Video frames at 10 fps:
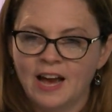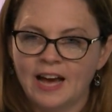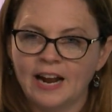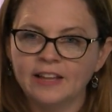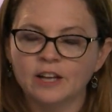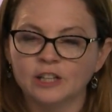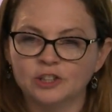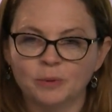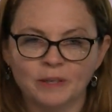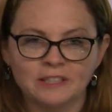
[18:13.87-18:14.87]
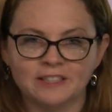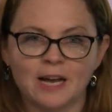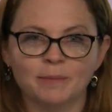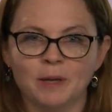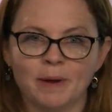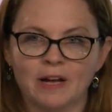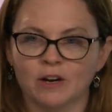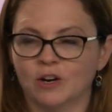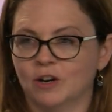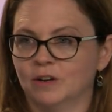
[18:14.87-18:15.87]
and I thought she wanted to tell me about
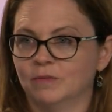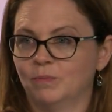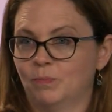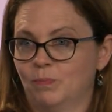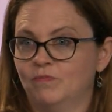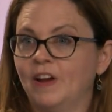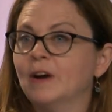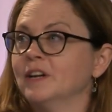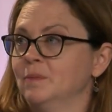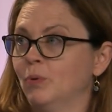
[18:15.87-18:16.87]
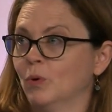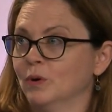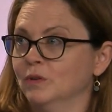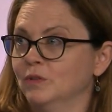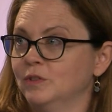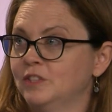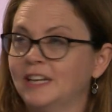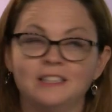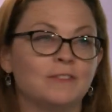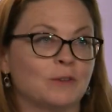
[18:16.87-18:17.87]
her very important
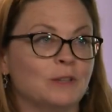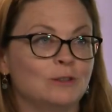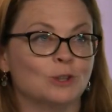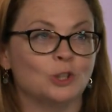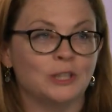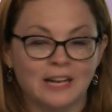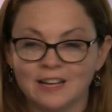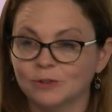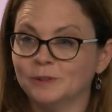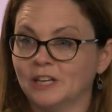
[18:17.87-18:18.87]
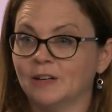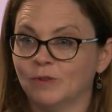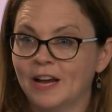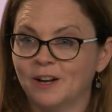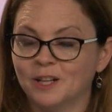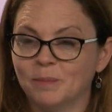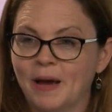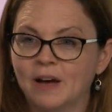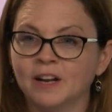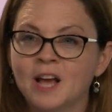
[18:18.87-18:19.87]
scientific research she does, which I'd read all
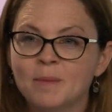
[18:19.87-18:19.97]
about,